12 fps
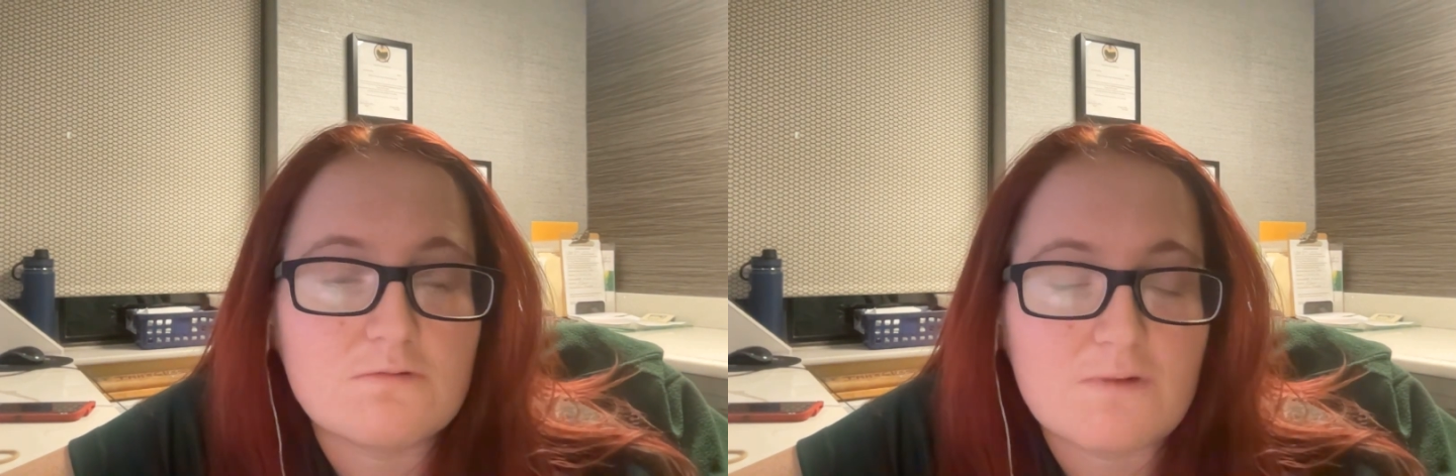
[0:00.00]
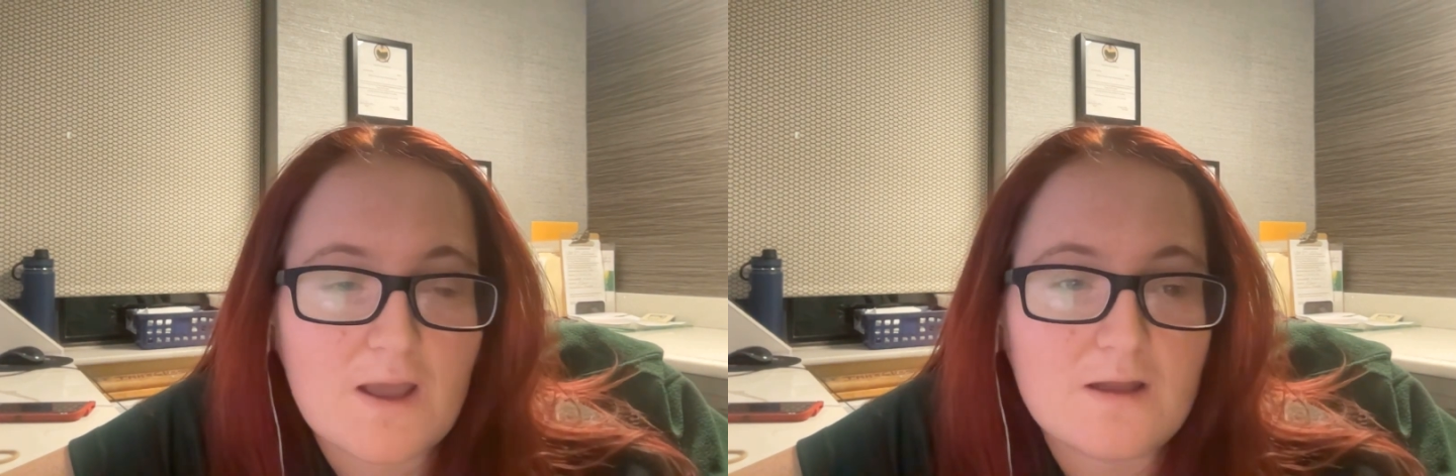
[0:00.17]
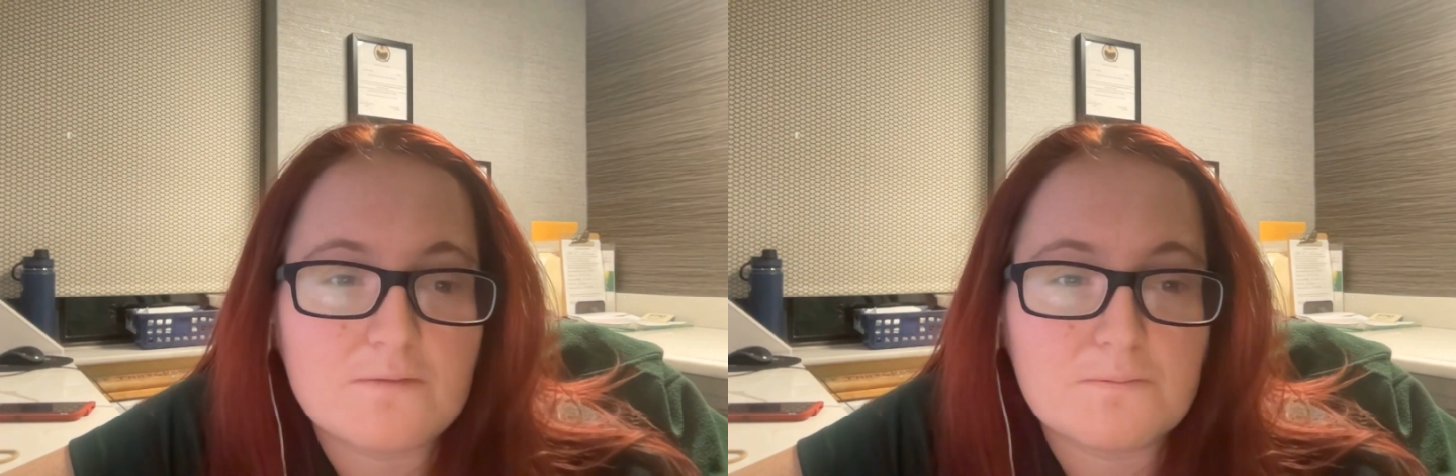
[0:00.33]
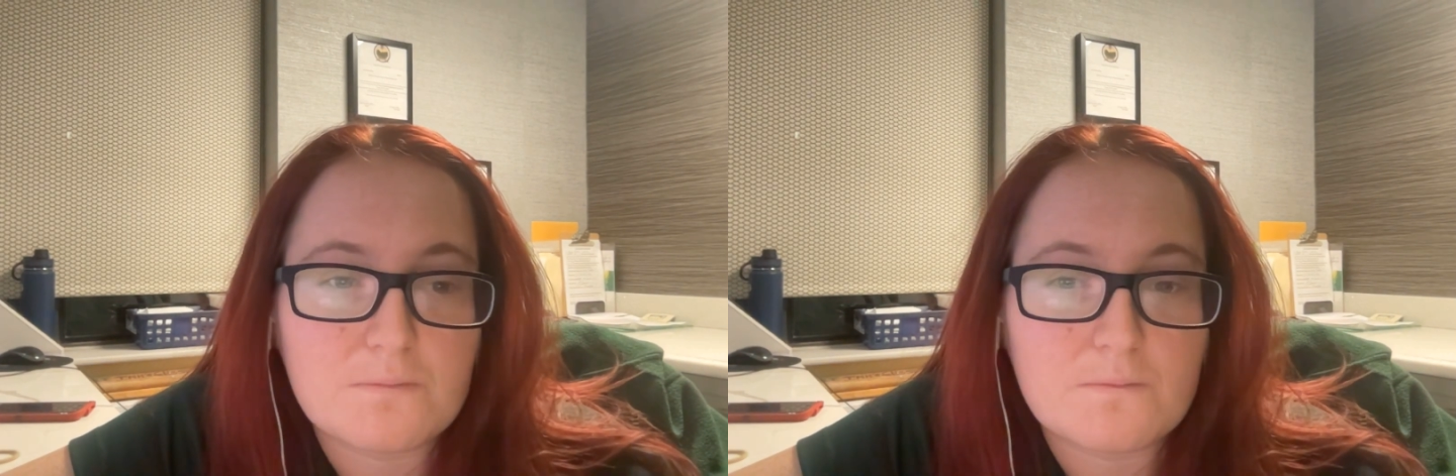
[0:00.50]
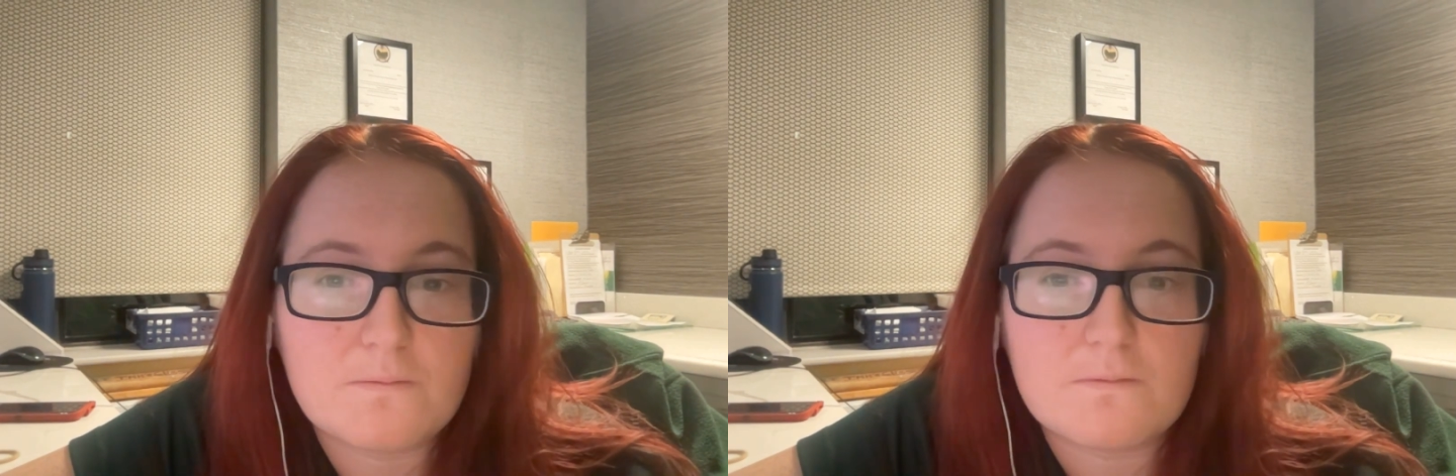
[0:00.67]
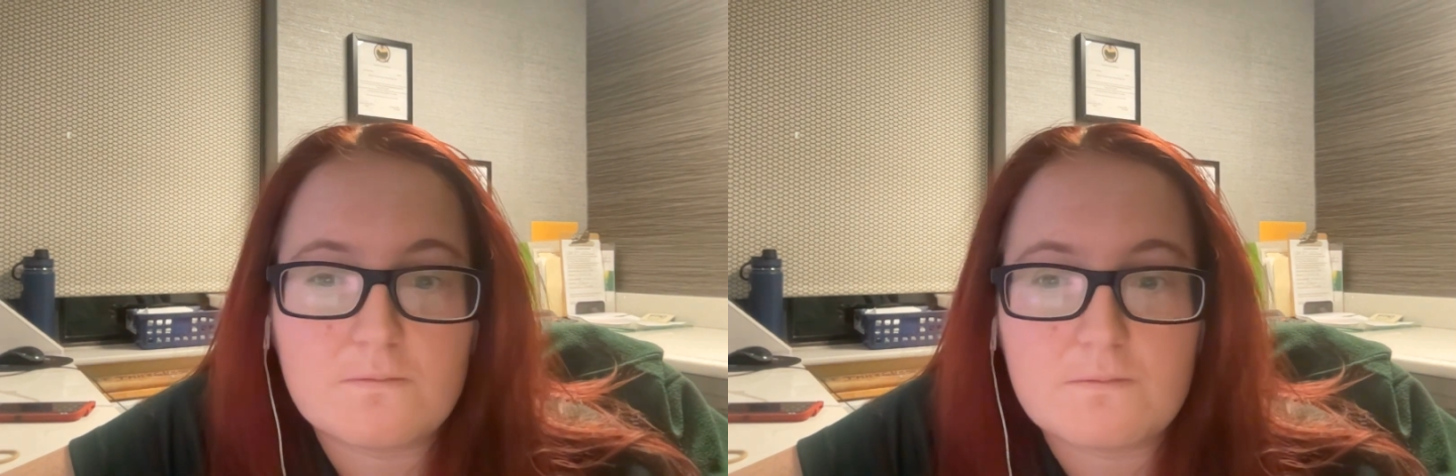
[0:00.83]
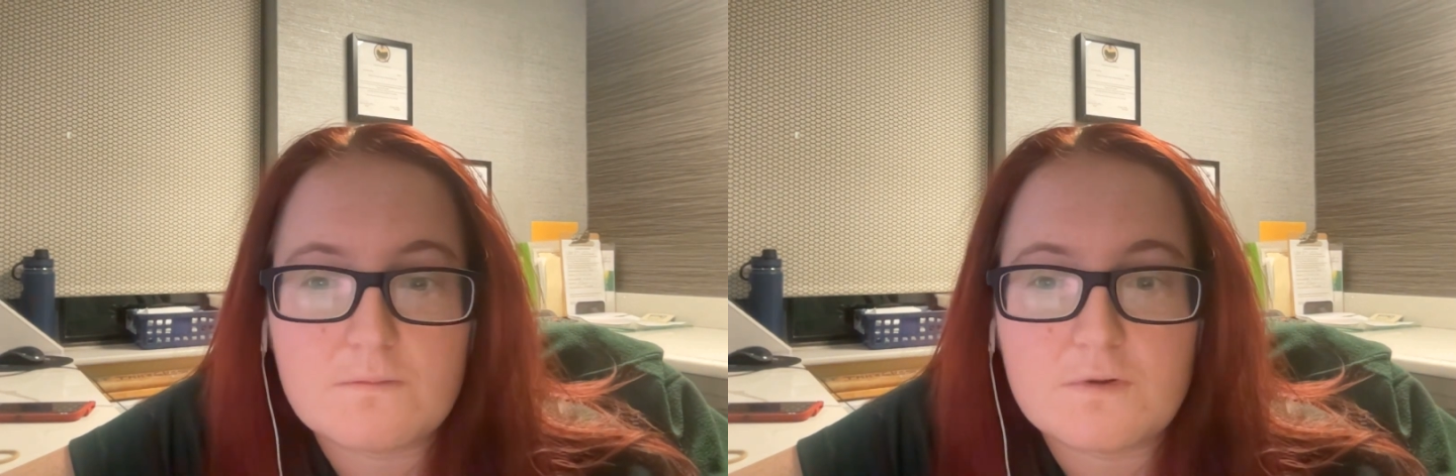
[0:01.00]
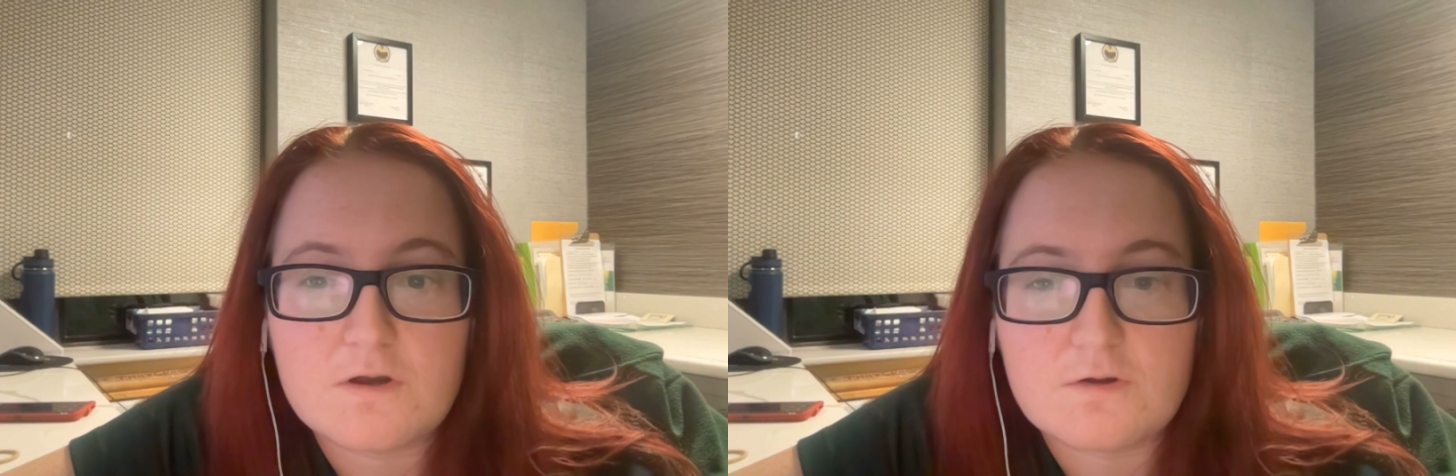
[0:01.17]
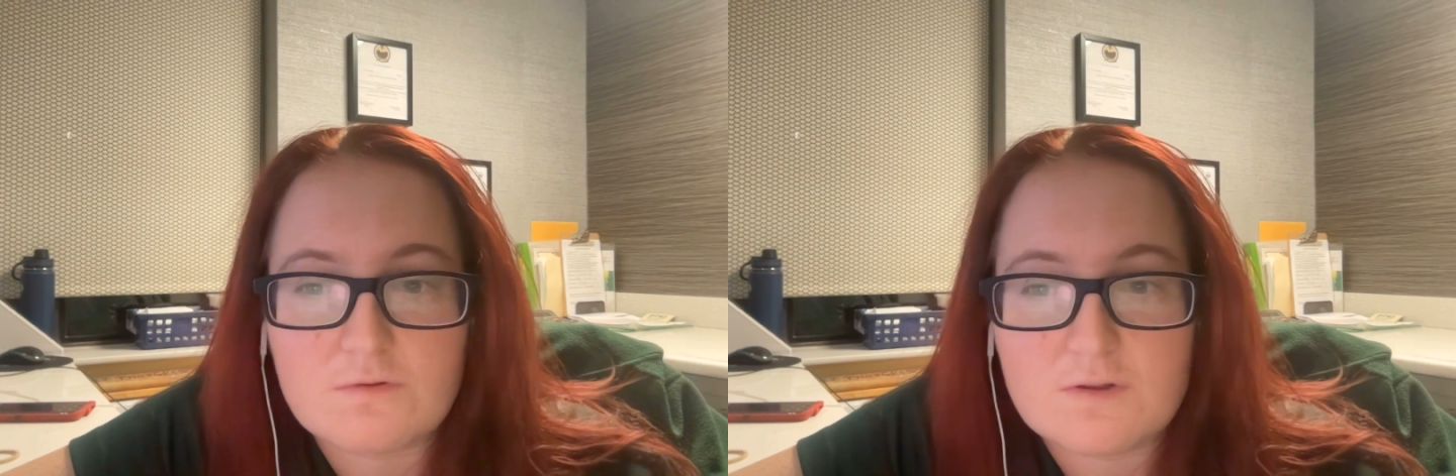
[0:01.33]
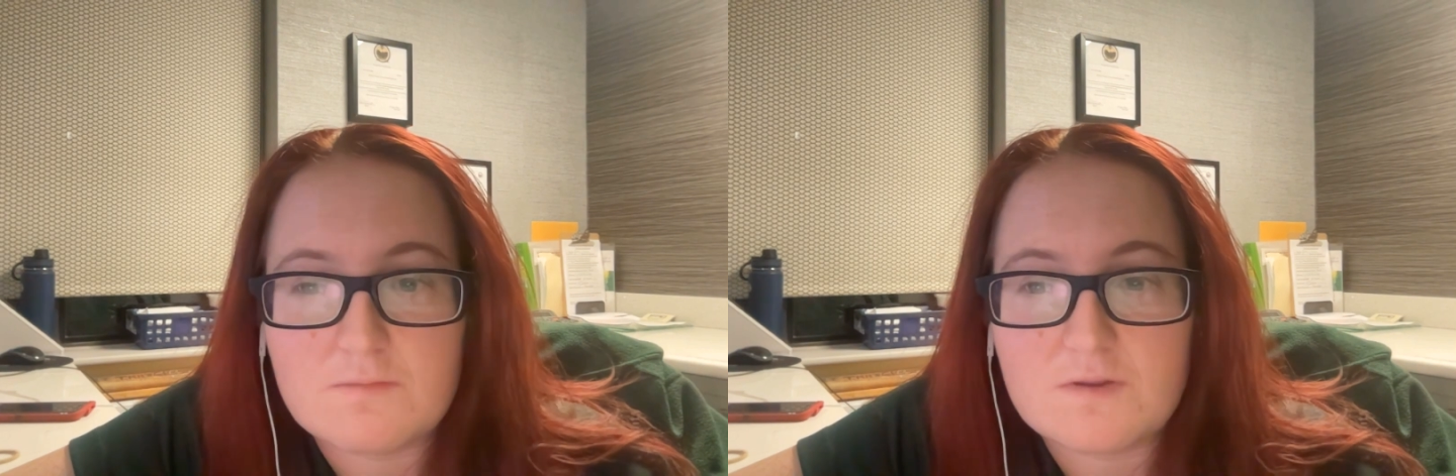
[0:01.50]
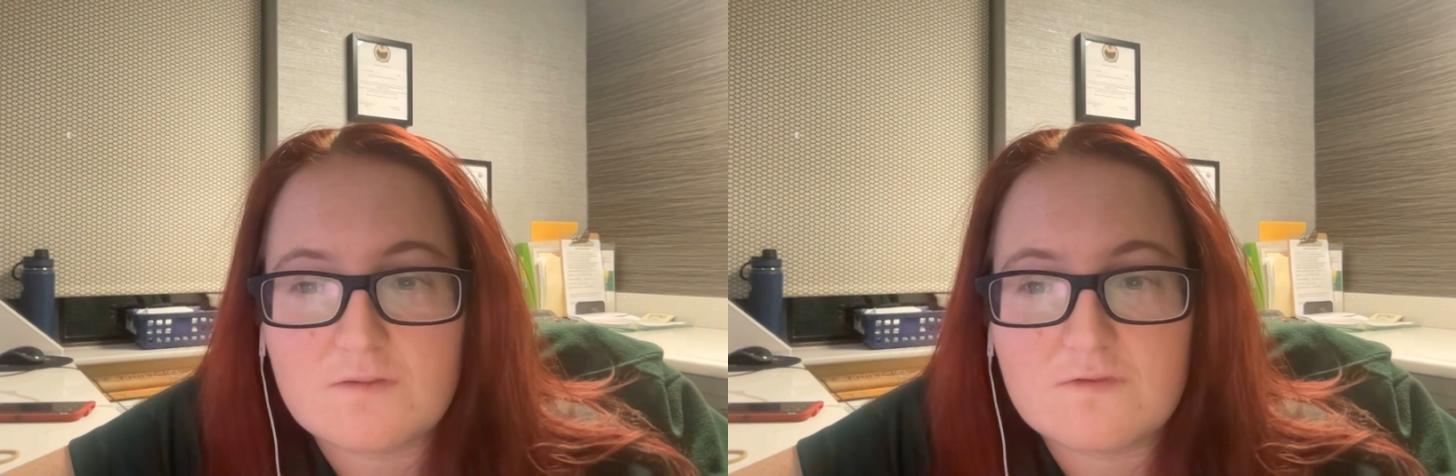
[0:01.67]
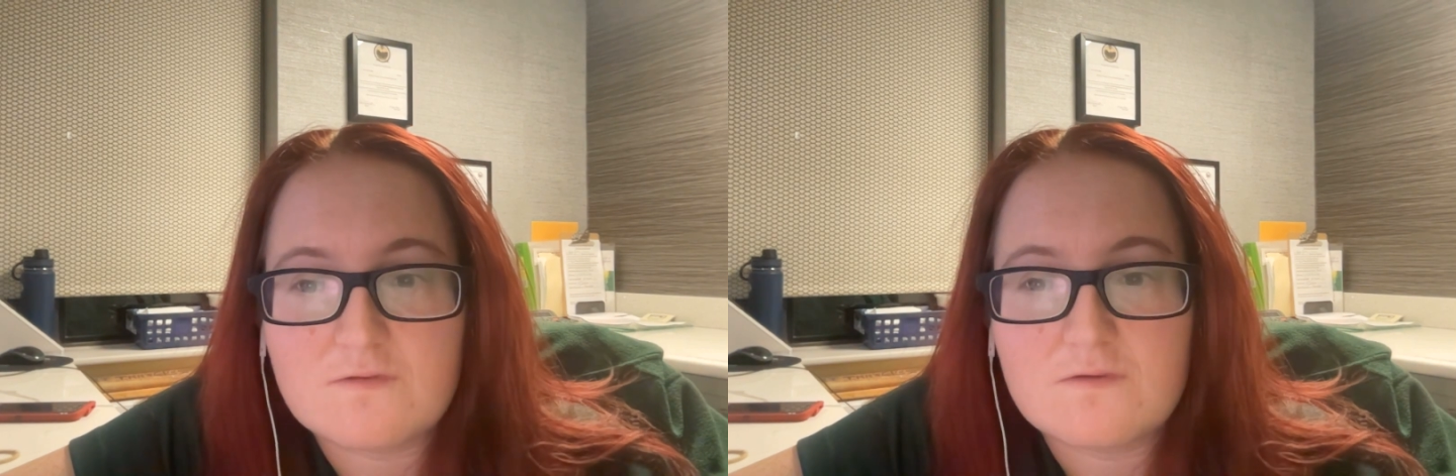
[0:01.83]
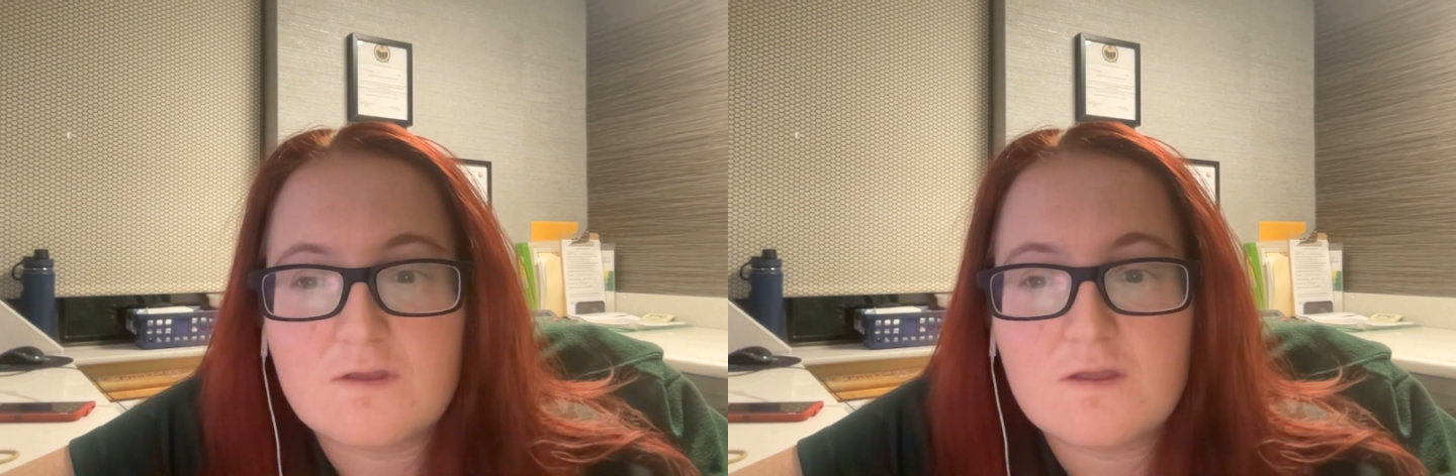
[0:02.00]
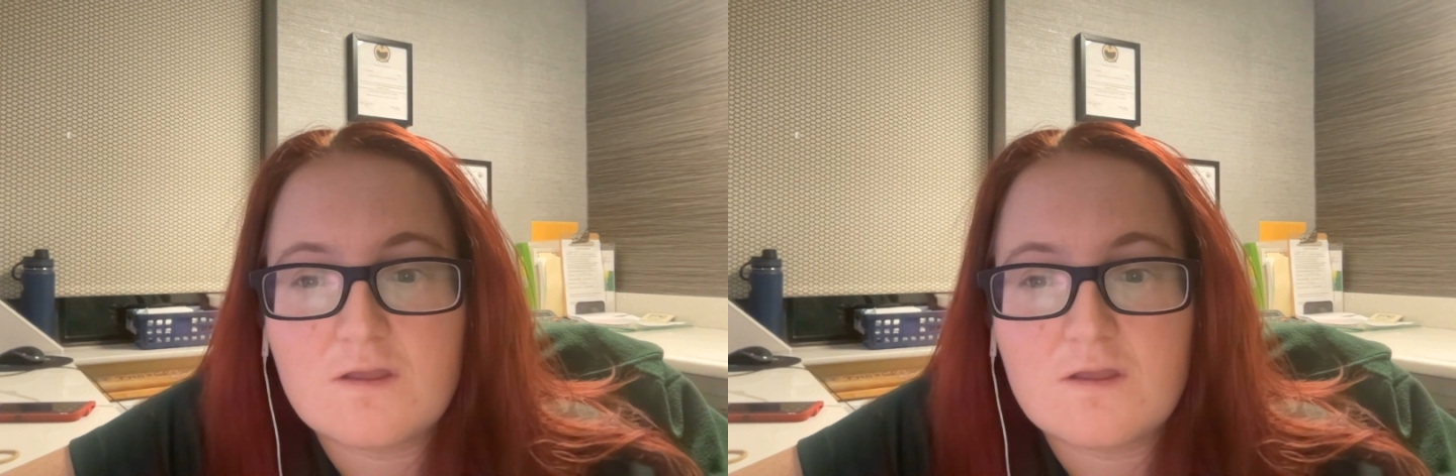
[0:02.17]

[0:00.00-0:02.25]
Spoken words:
wrap agreements.